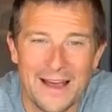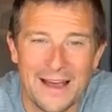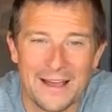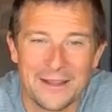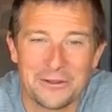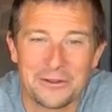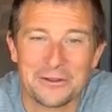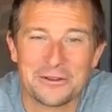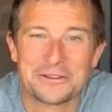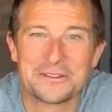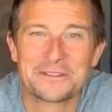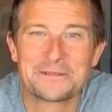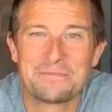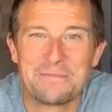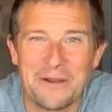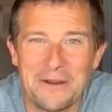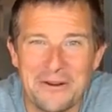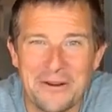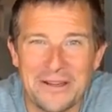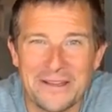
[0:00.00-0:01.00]
your
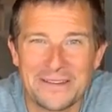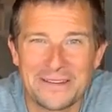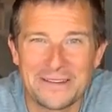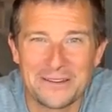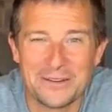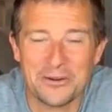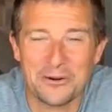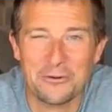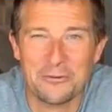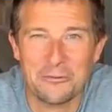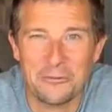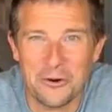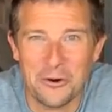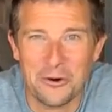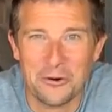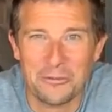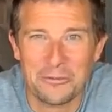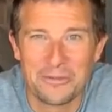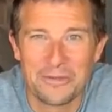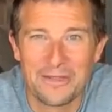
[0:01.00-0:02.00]
spirit, your
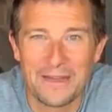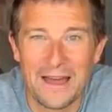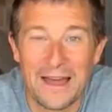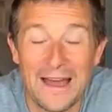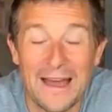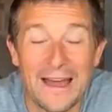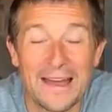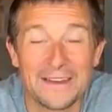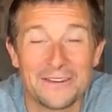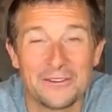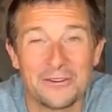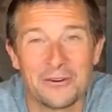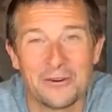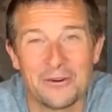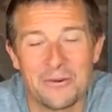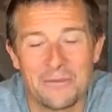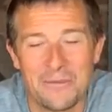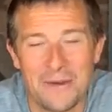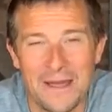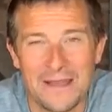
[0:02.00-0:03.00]
warmth, and your
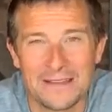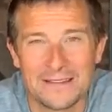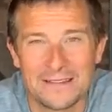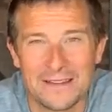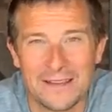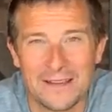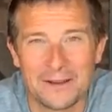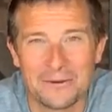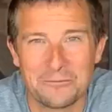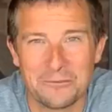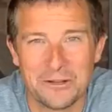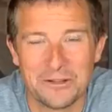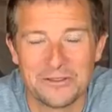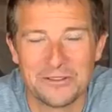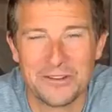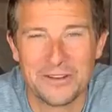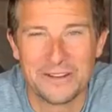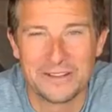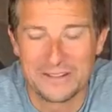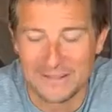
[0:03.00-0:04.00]
amazing
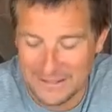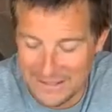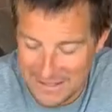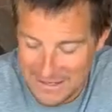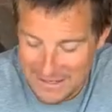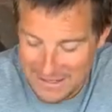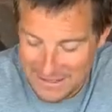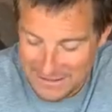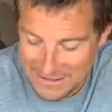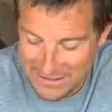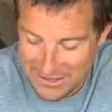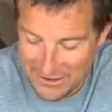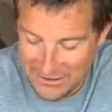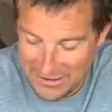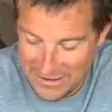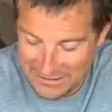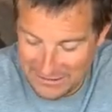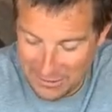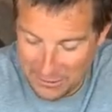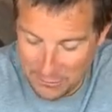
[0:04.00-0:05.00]
wilderness. So
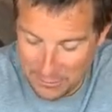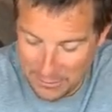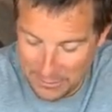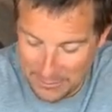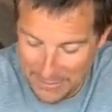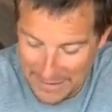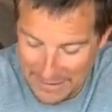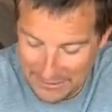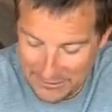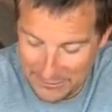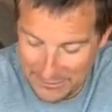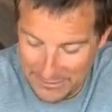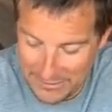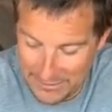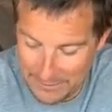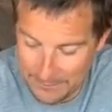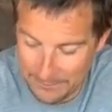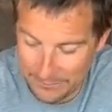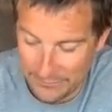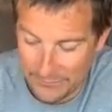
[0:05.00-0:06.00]
yes, I will be back to India.
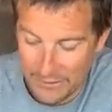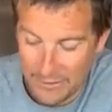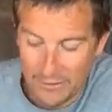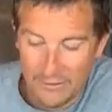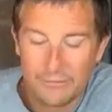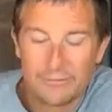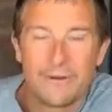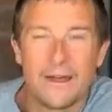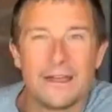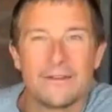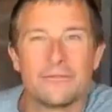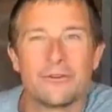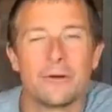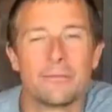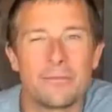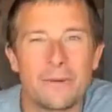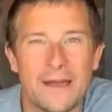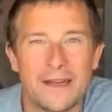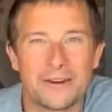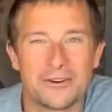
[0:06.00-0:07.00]
Favorite
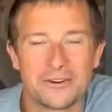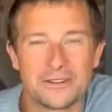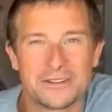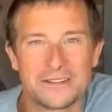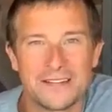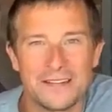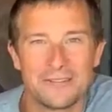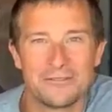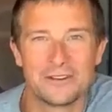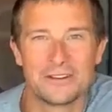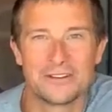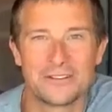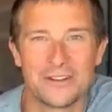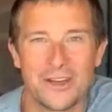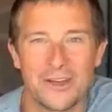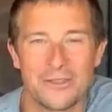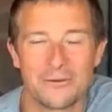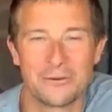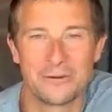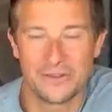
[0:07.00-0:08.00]
Bear Grylls TV show
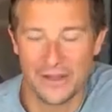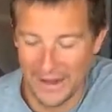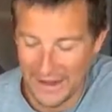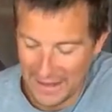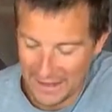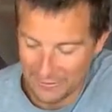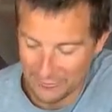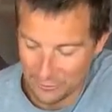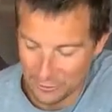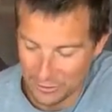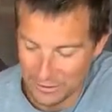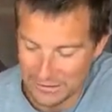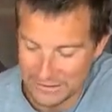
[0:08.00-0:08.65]
that we've done? Out of all the